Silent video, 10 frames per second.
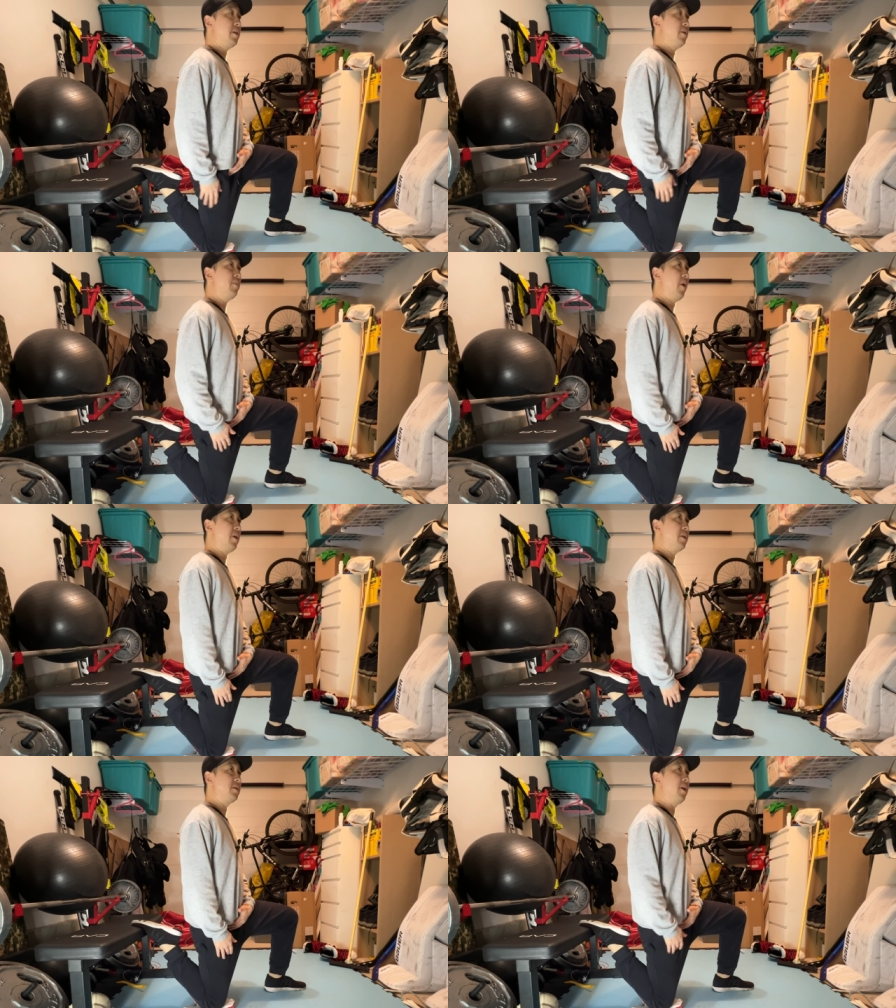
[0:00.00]
your
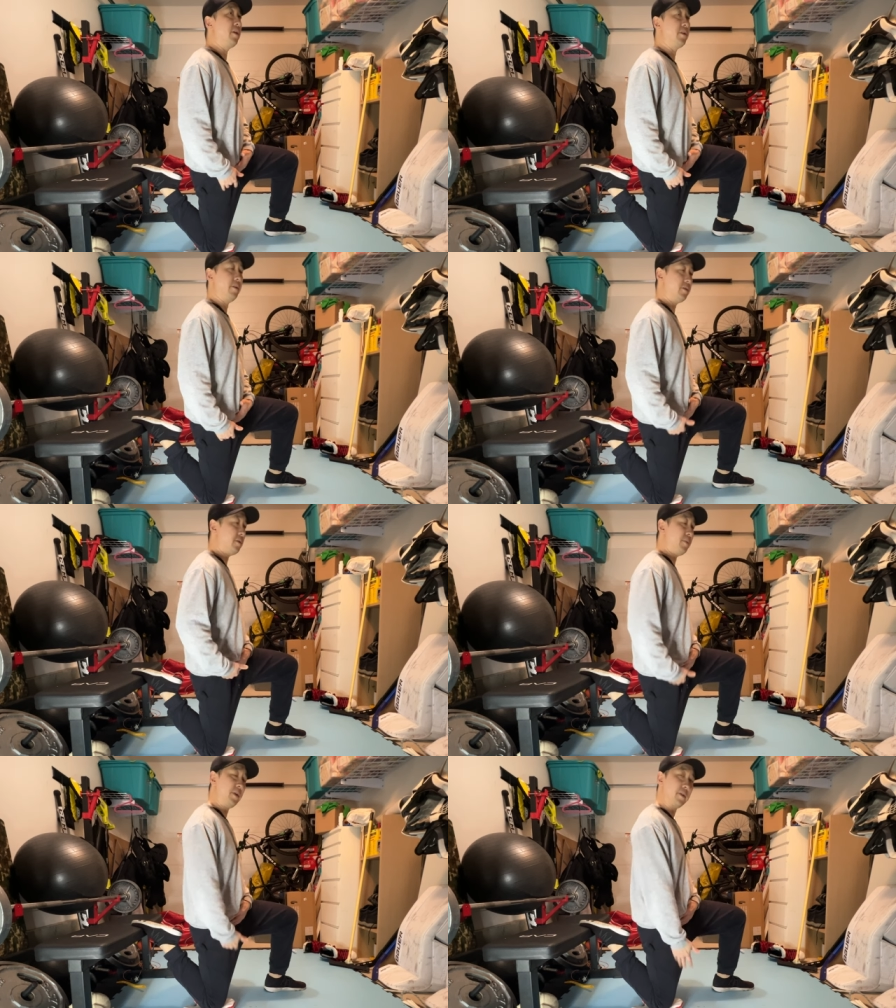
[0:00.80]
body is not used to
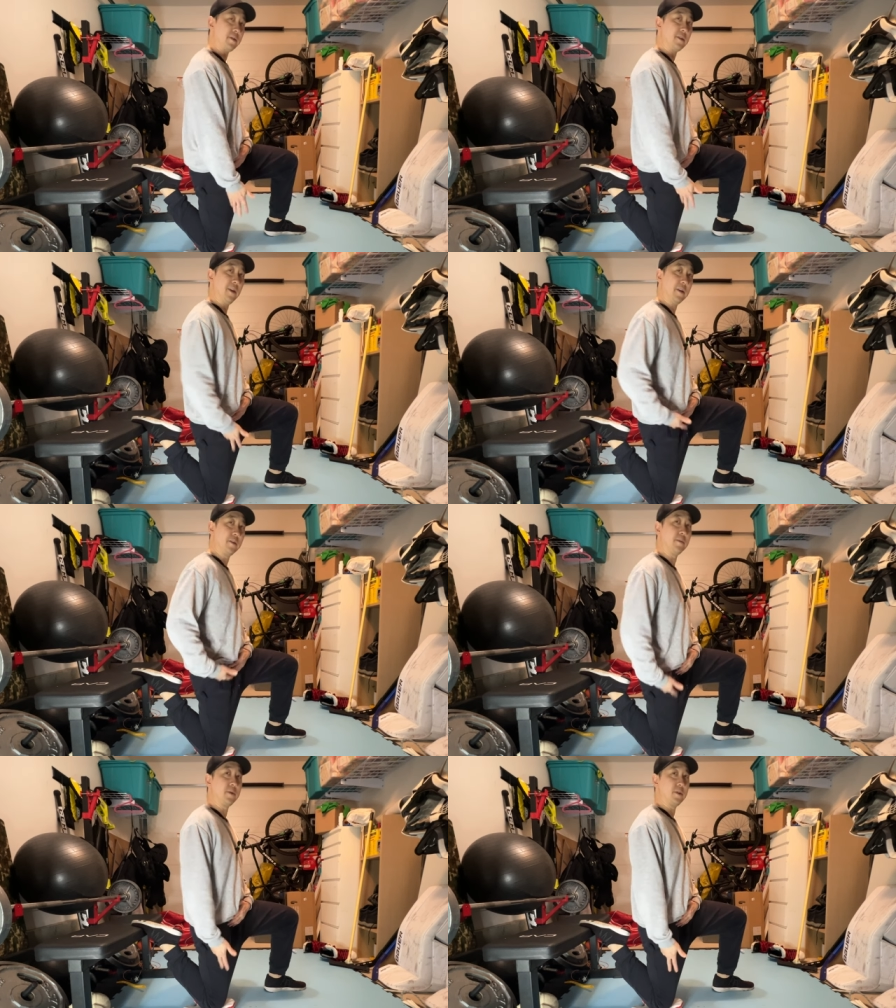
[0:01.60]
being in this
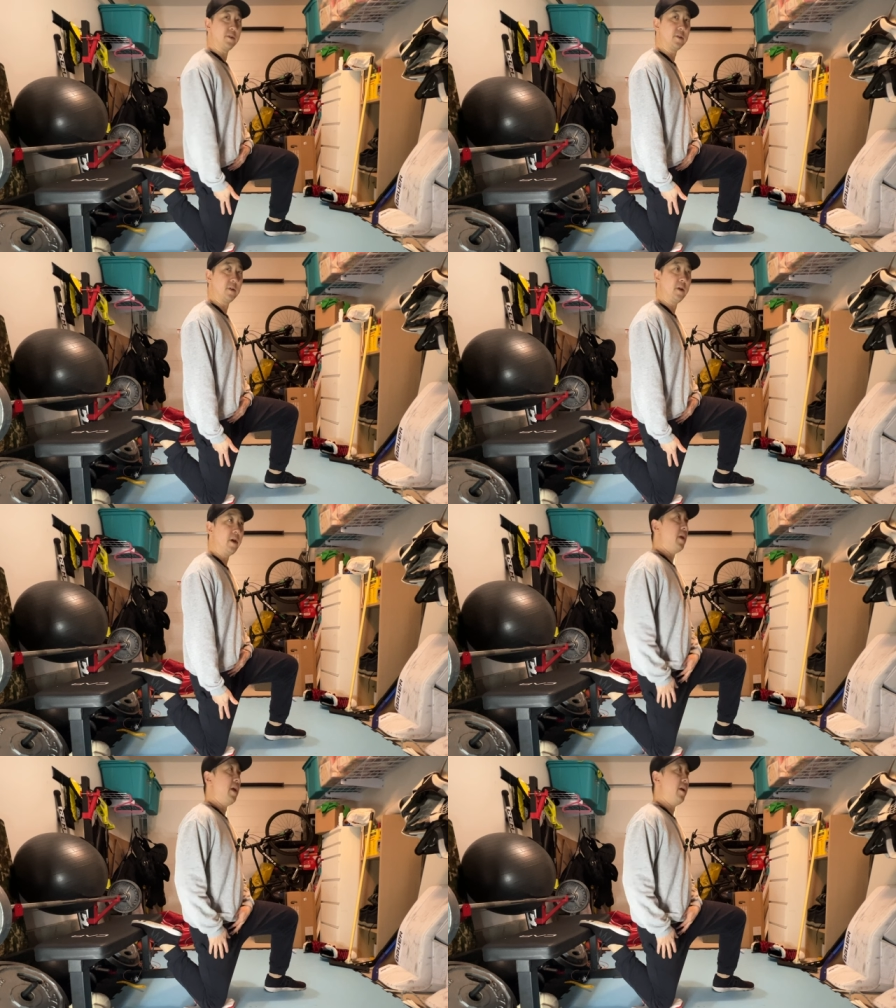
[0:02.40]
lengthened position,
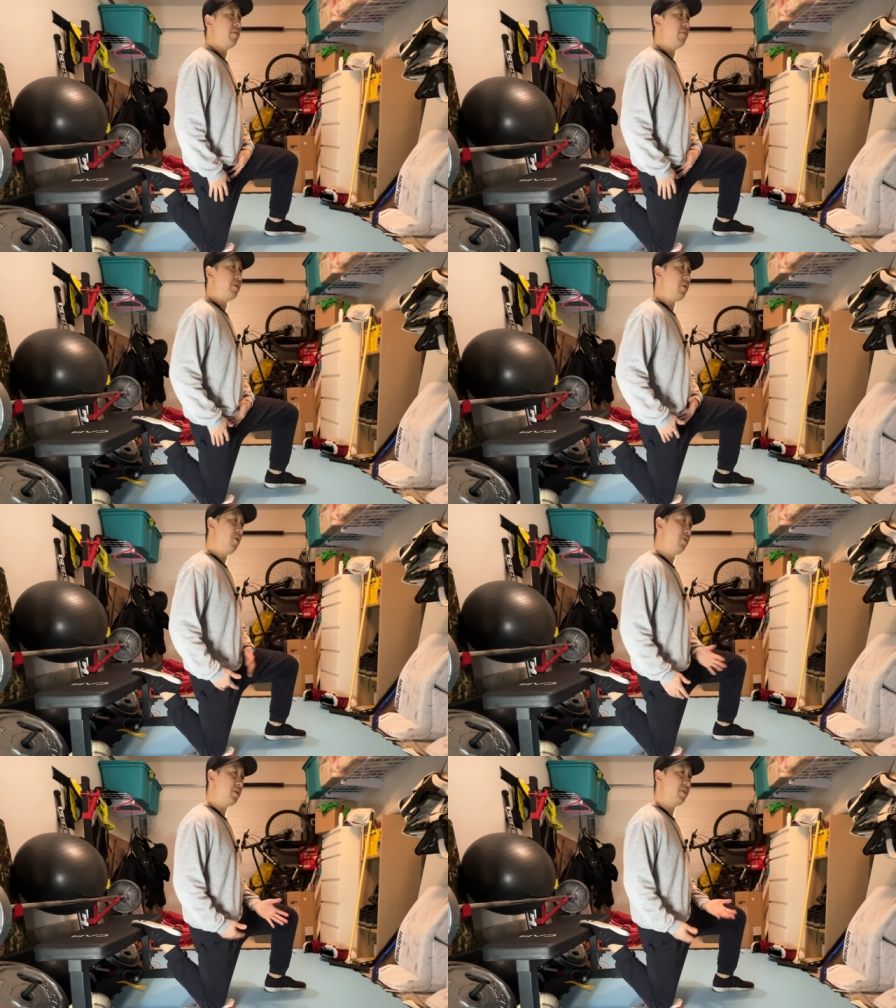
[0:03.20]
and when you're
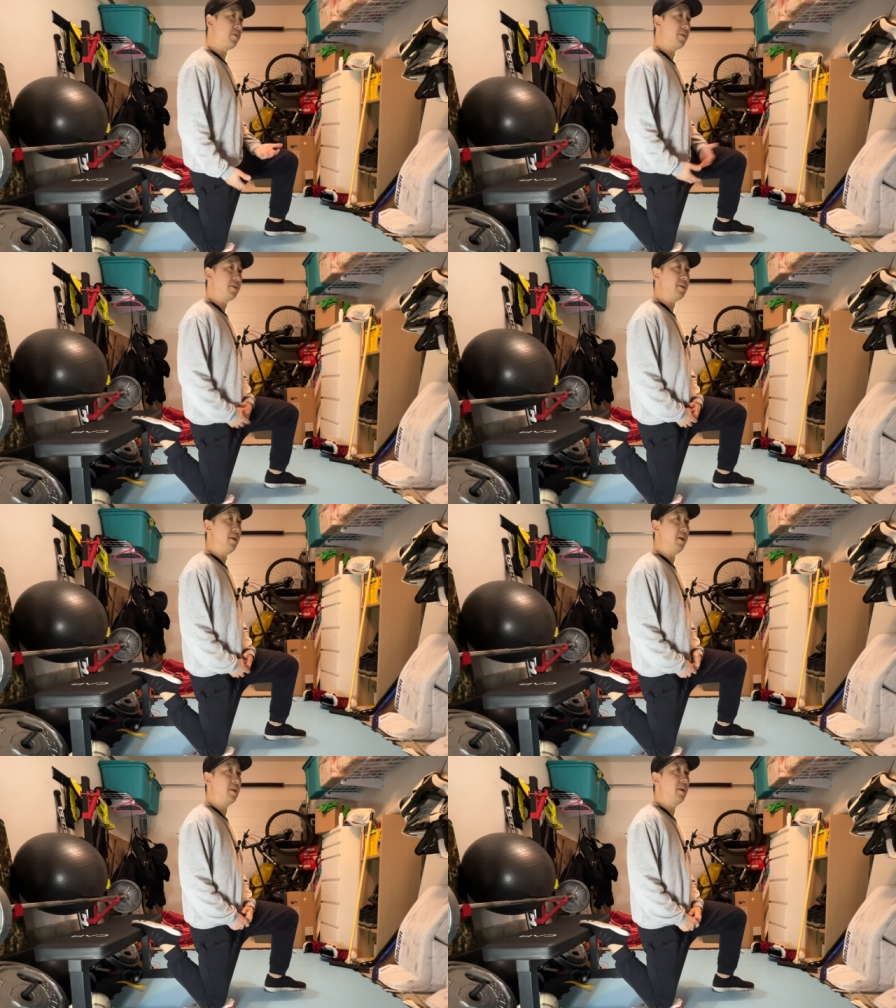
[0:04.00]
holding it for this
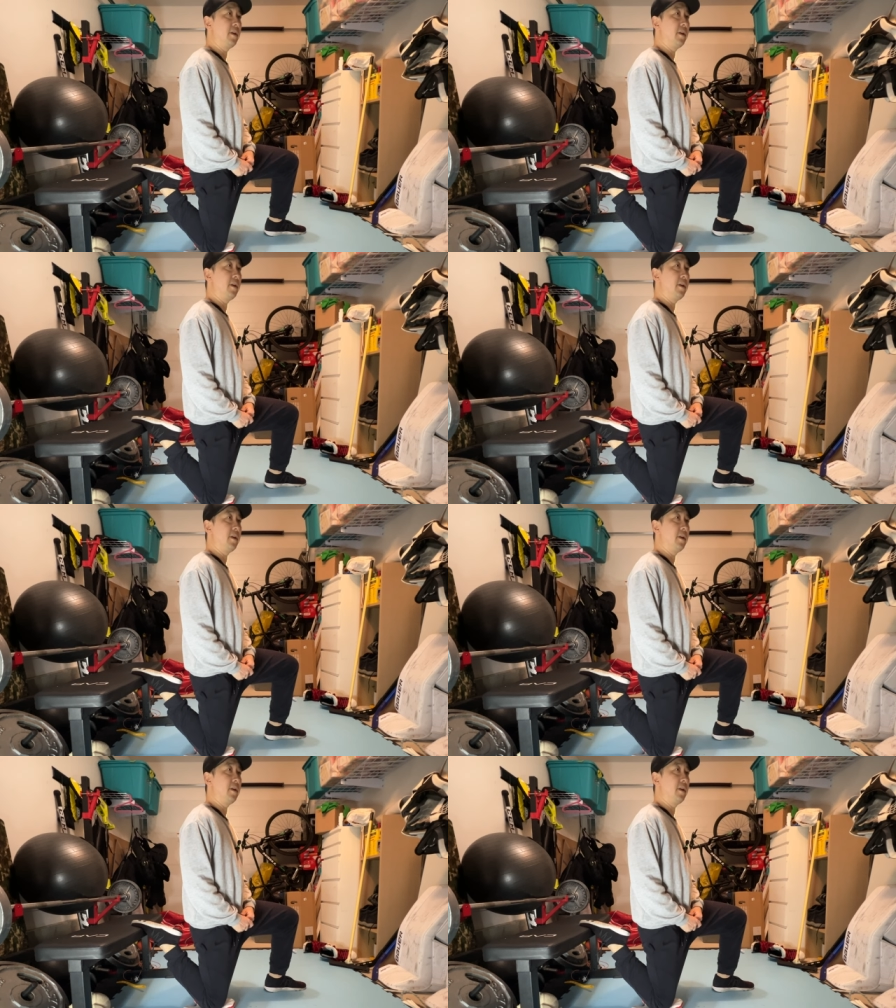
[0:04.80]
long,